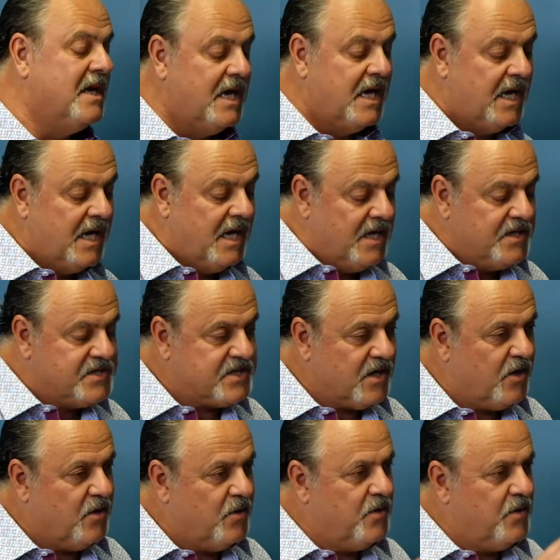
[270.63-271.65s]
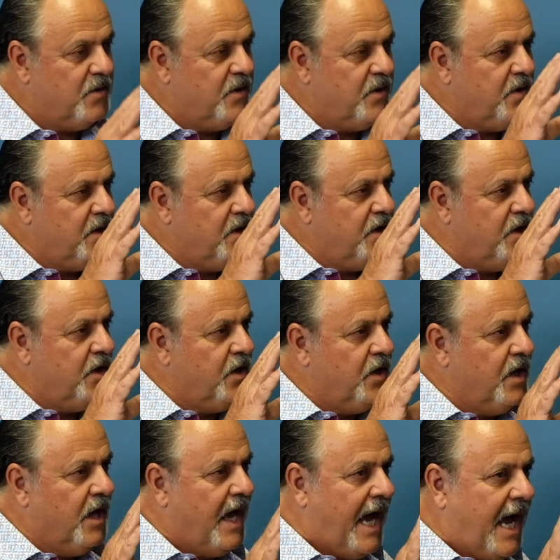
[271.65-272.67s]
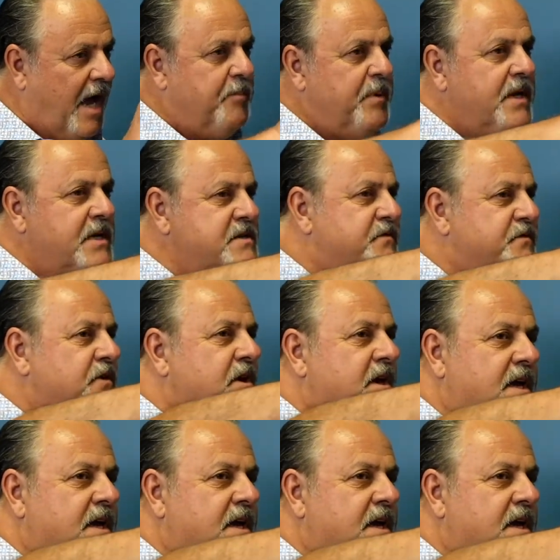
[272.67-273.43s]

Mm-hmm. So, happiness for our